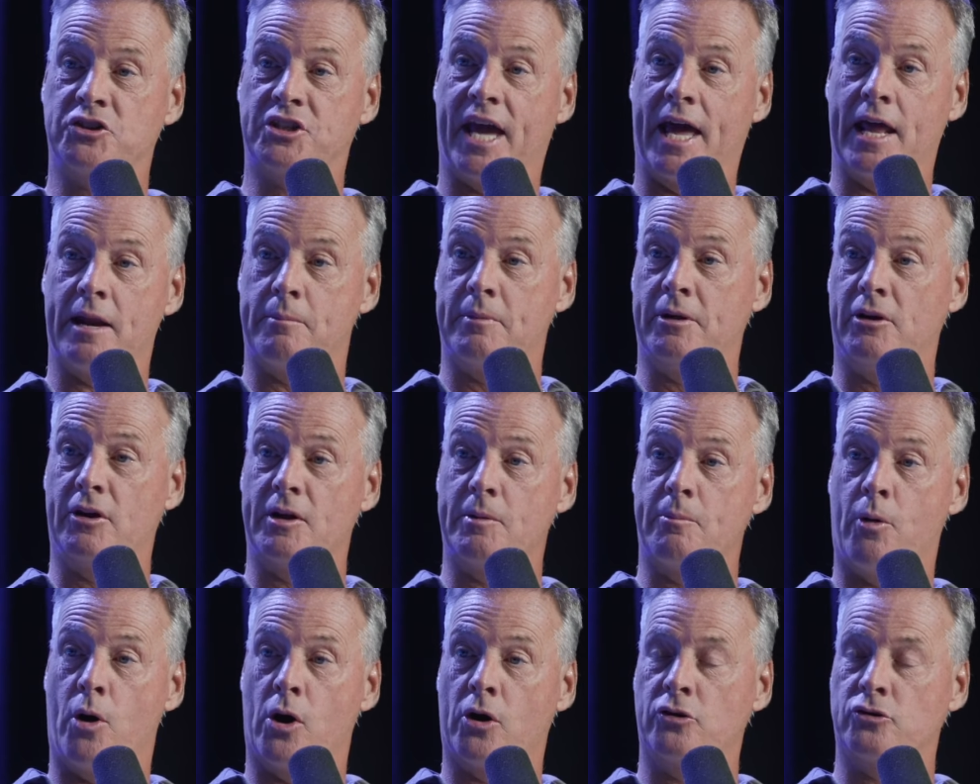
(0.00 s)
accountability
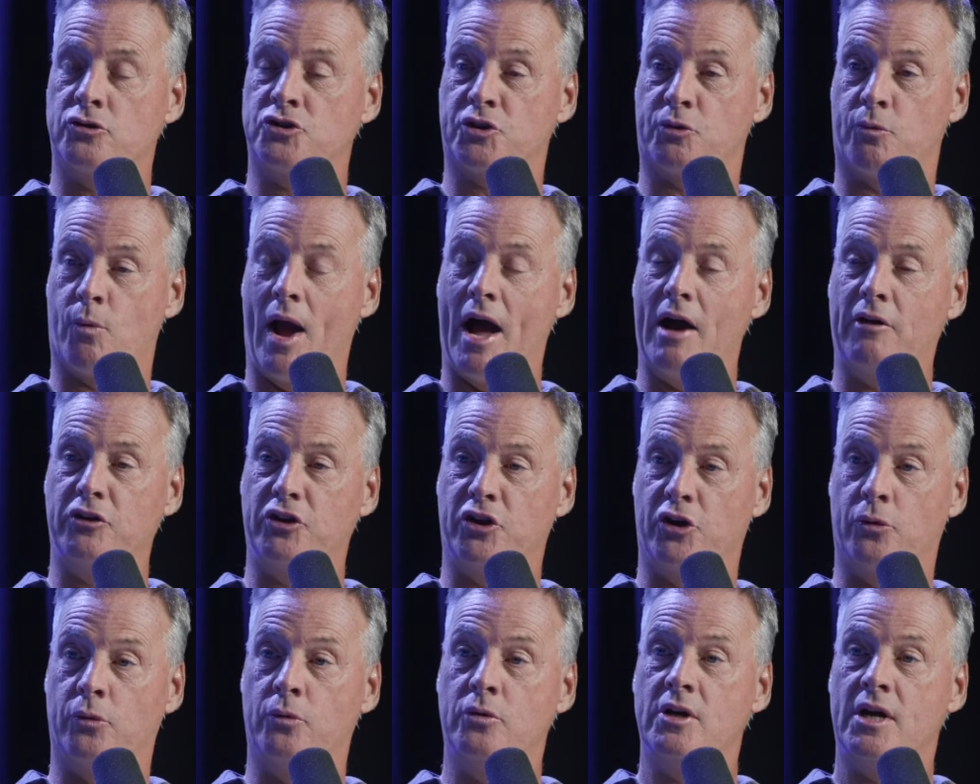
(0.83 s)
partners around
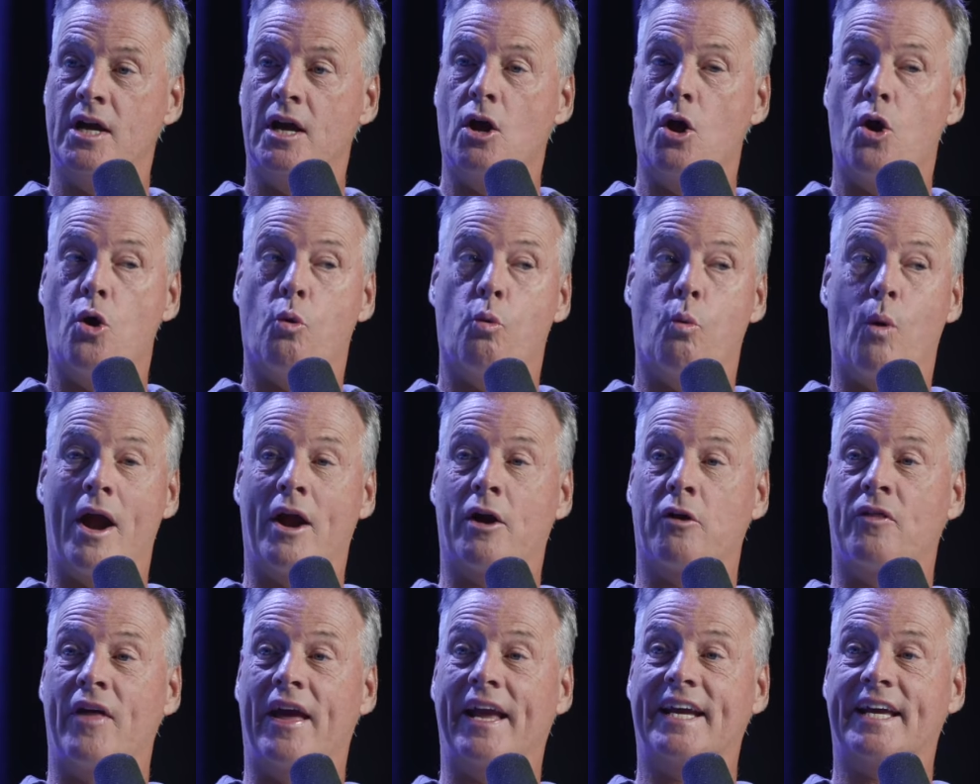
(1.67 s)
you, yeah.
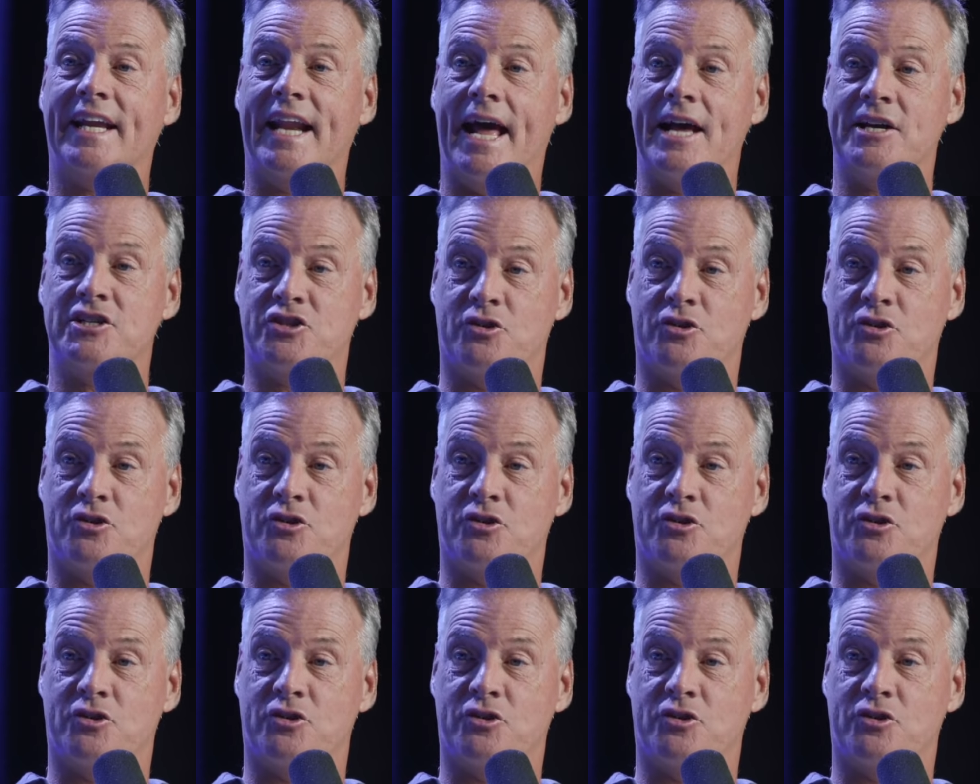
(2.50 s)
where they can ask